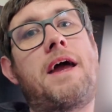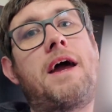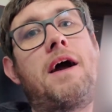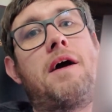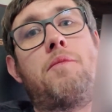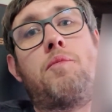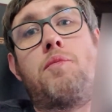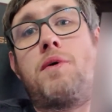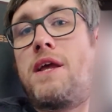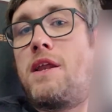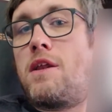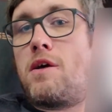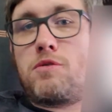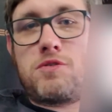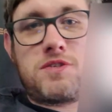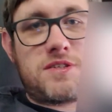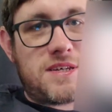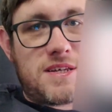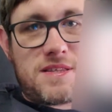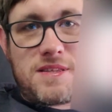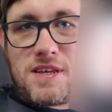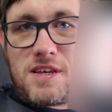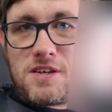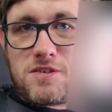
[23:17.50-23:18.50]
And we know
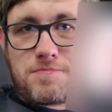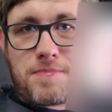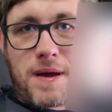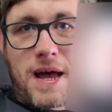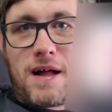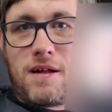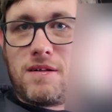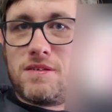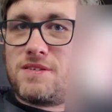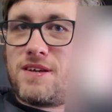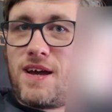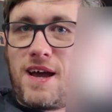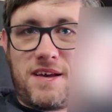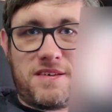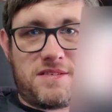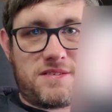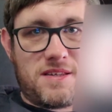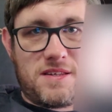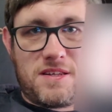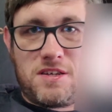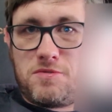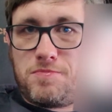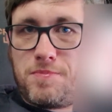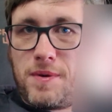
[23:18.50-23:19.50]
Sidey is battle
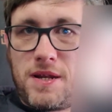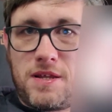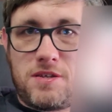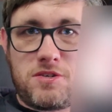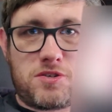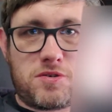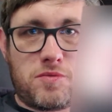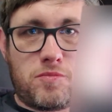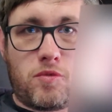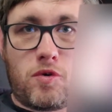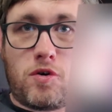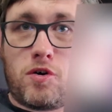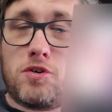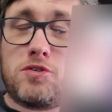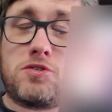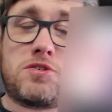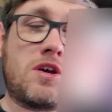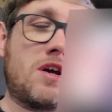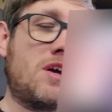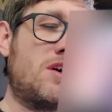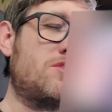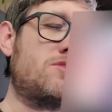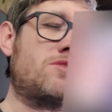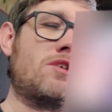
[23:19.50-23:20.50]
tested. He's been in some wars,
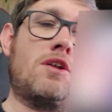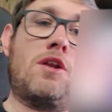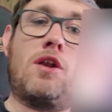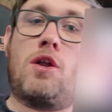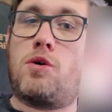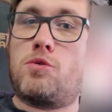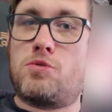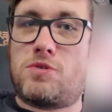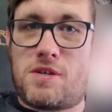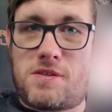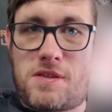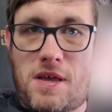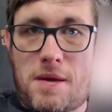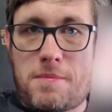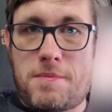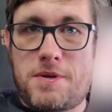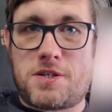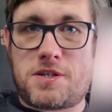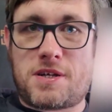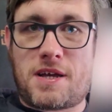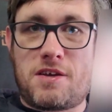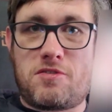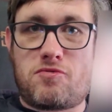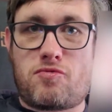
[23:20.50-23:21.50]
took loads of
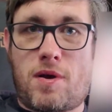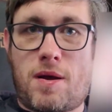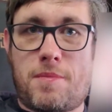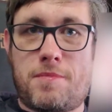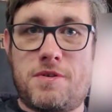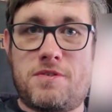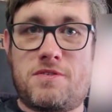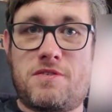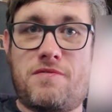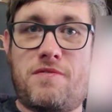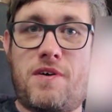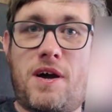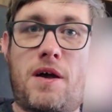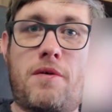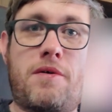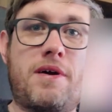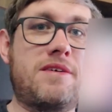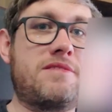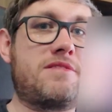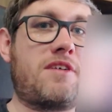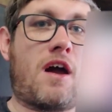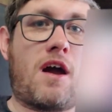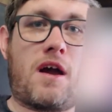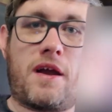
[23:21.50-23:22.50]
damage against Ramon
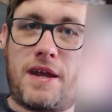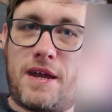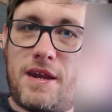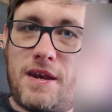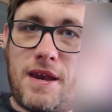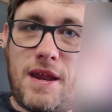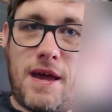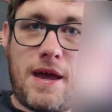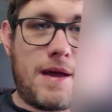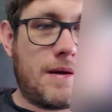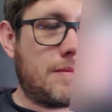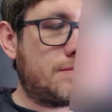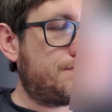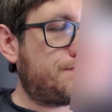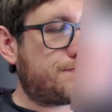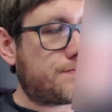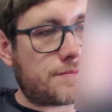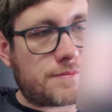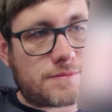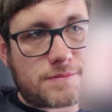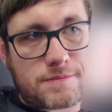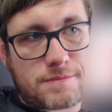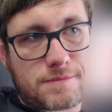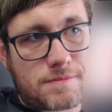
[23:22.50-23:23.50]
Tavares, hung in there,
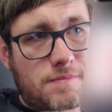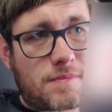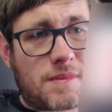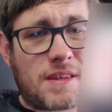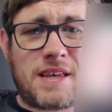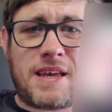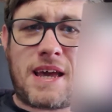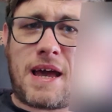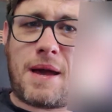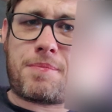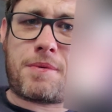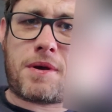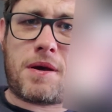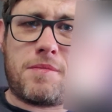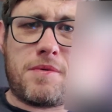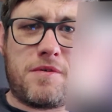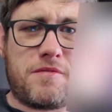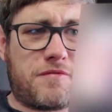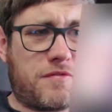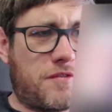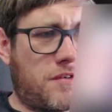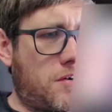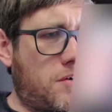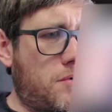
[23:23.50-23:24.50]
kept
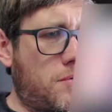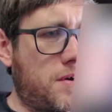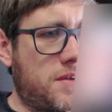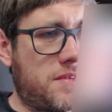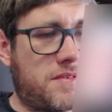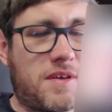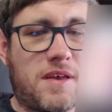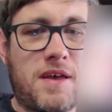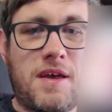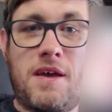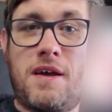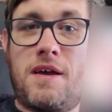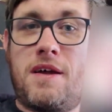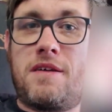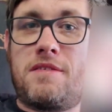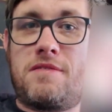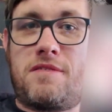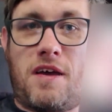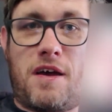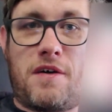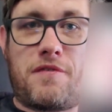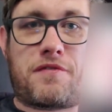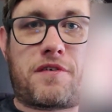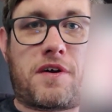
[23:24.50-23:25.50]
coming forward.
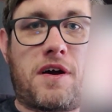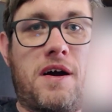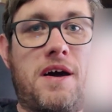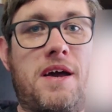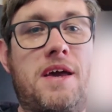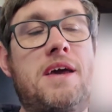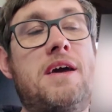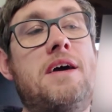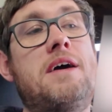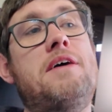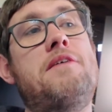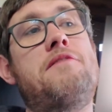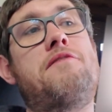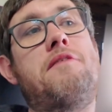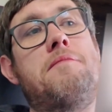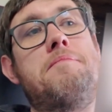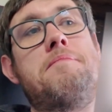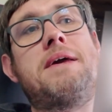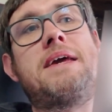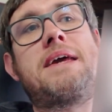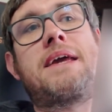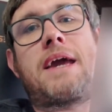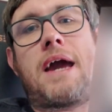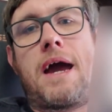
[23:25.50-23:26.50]
Tough guy. For
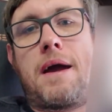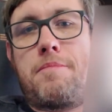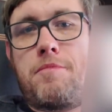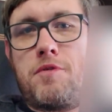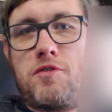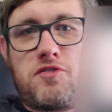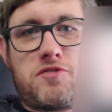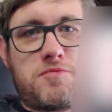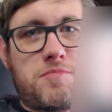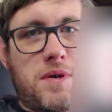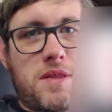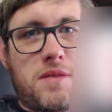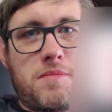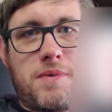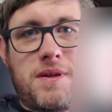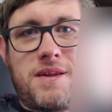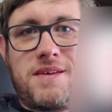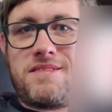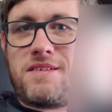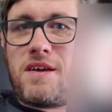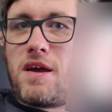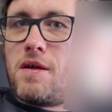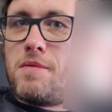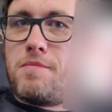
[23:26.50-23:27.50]
me, Cameron Smotherman
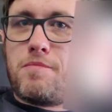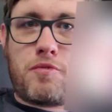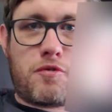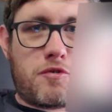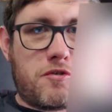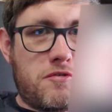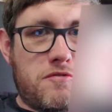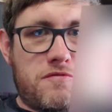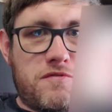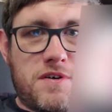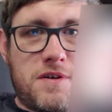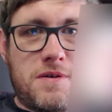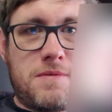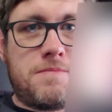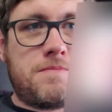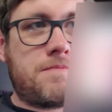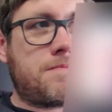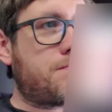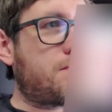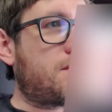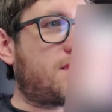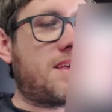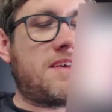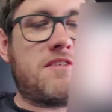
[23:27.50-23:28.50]
is unproven.
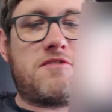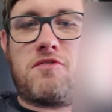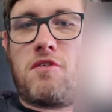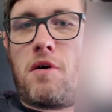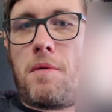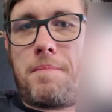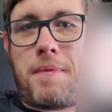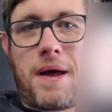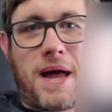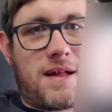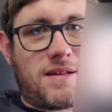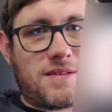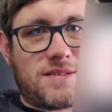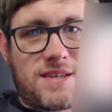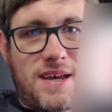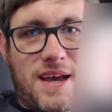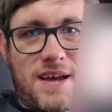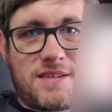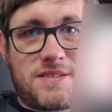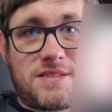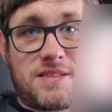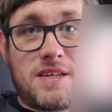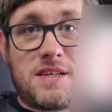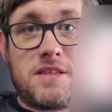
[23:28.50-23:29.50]
He's not battle
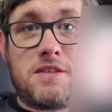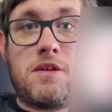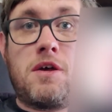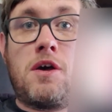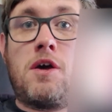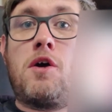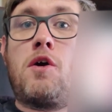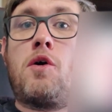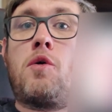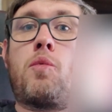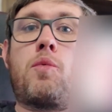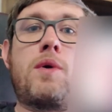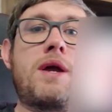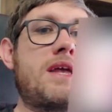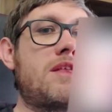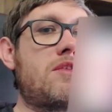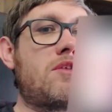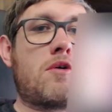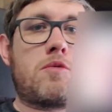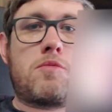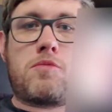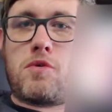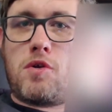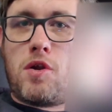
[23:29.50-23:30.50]
tested. We
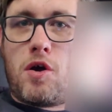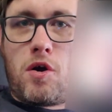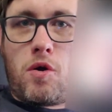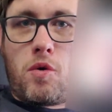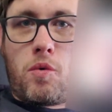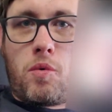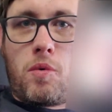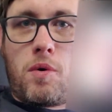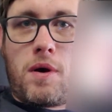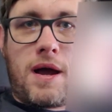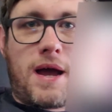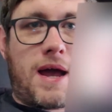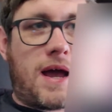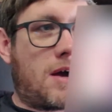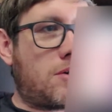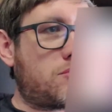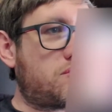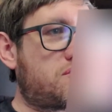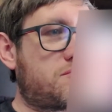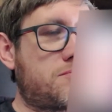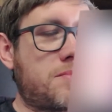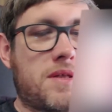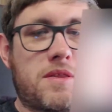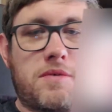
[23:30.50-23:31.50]
don't know how
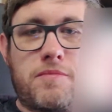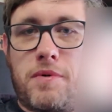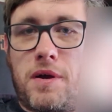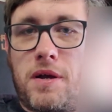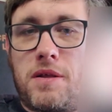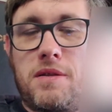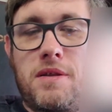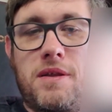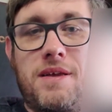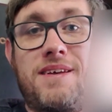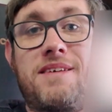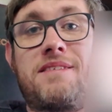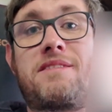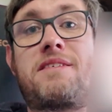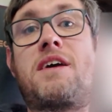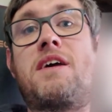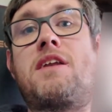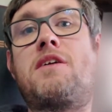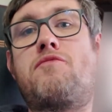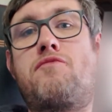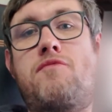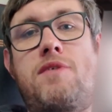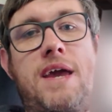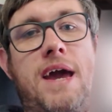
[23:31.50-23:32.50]
Smotherman is
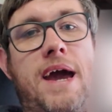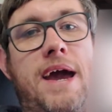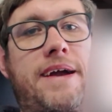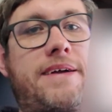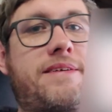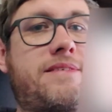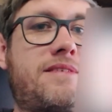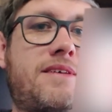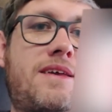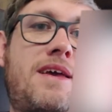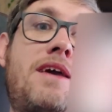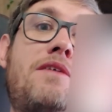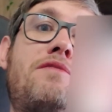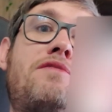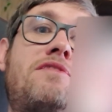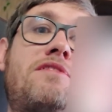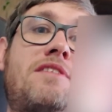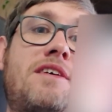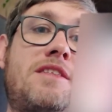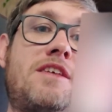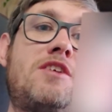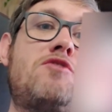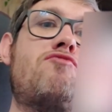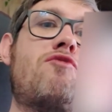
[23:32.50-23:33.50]
going to react if
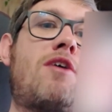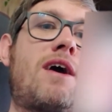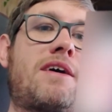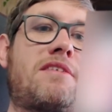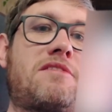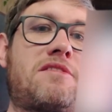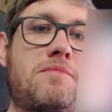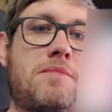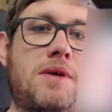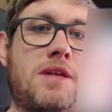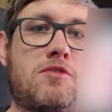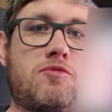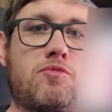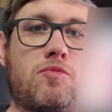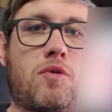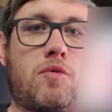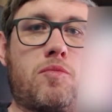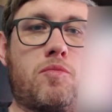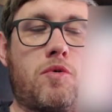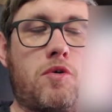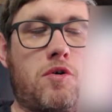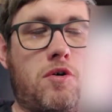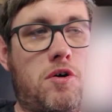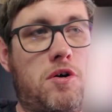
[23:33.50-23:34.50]
Sidey drags him into a
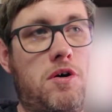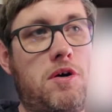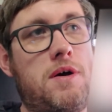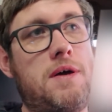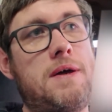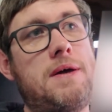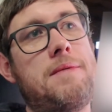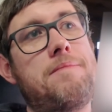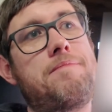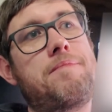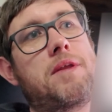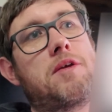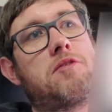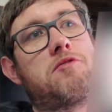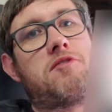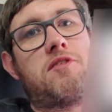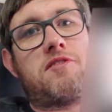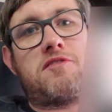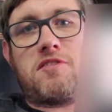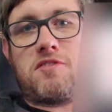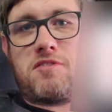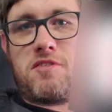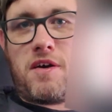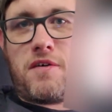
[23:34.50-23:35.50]
war. So
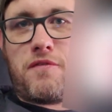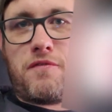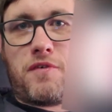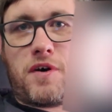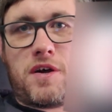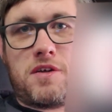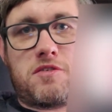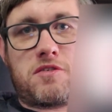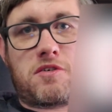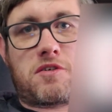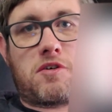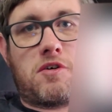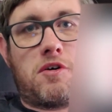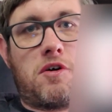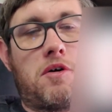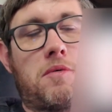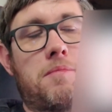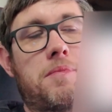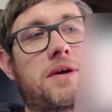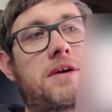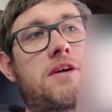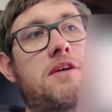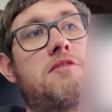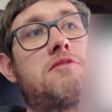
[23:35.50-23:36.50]
it's a tough fight to call
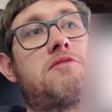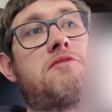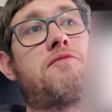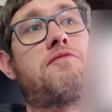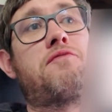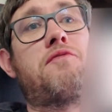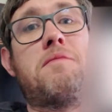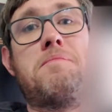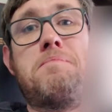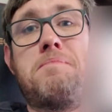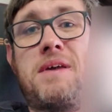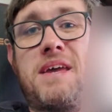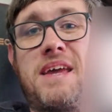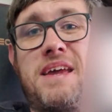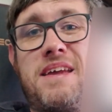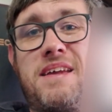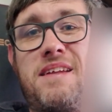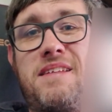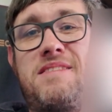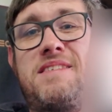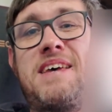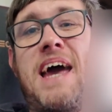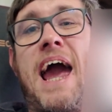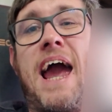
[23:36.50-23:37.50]
because for
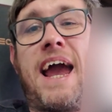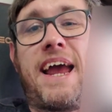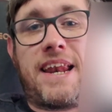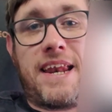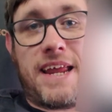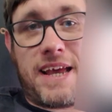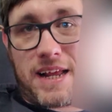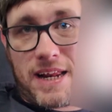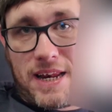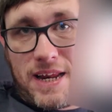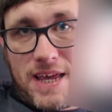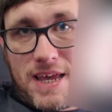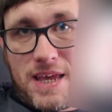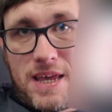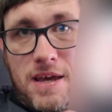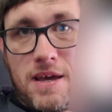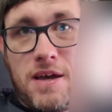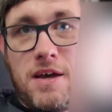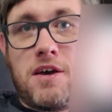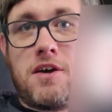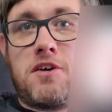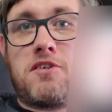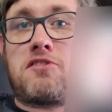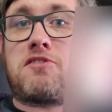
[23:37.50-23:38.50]
me, technically,
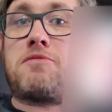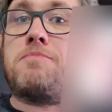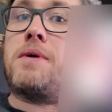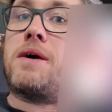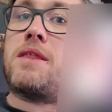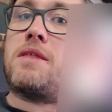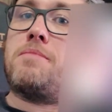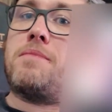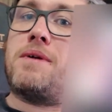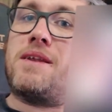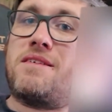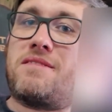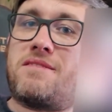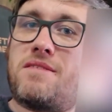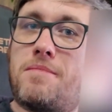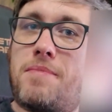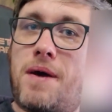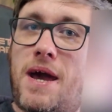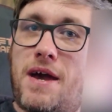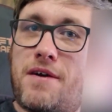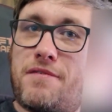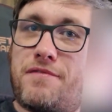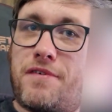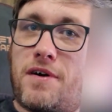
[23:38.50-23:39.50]
Smotherman is the
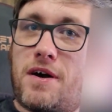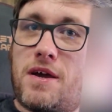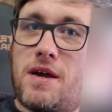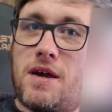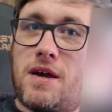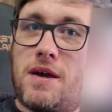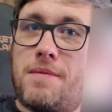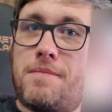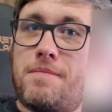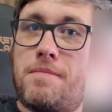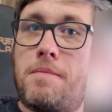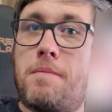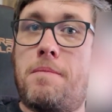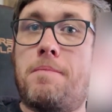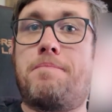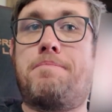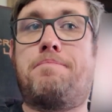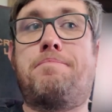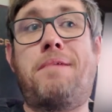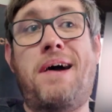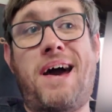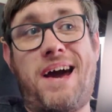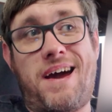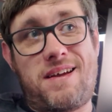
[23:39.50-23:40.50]
better fighter.
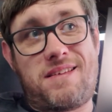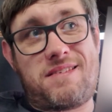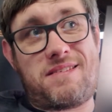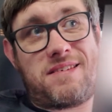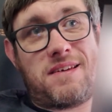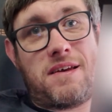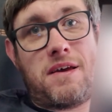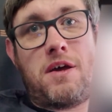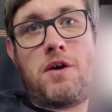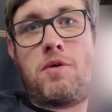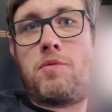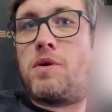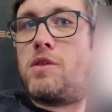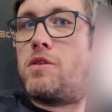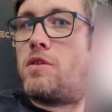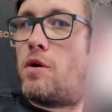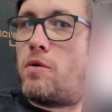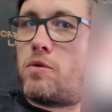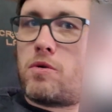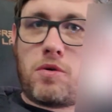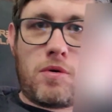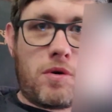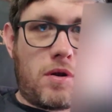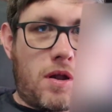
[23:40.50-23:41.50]
But we
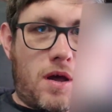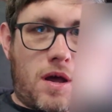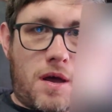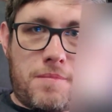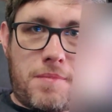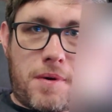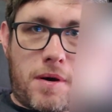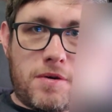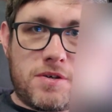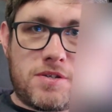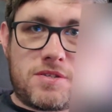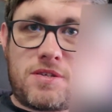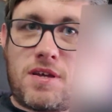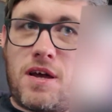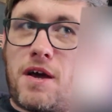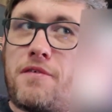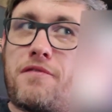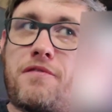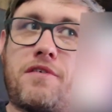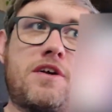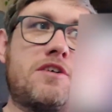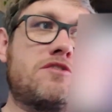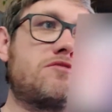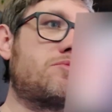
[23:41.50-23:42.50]
don't know a lot about his
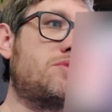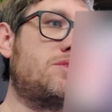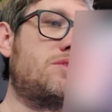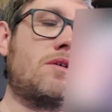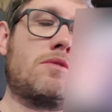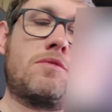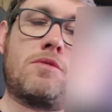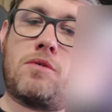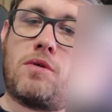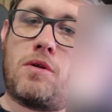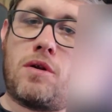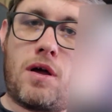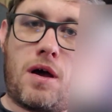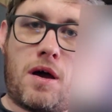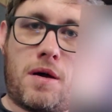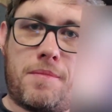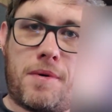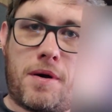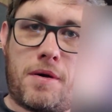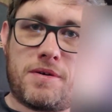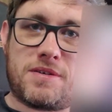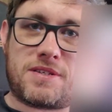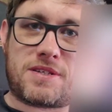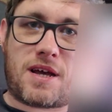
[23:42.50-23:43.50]
toughness. We don't know a lot
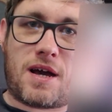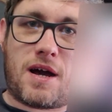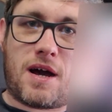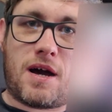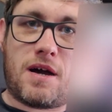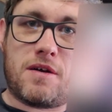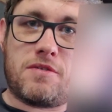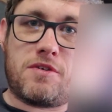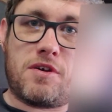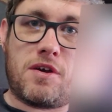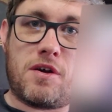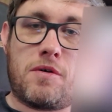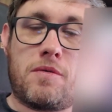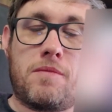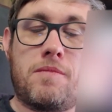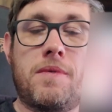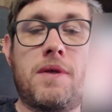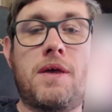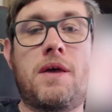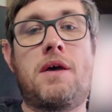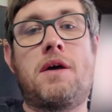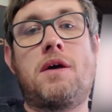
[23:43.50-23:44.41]
about his cardio.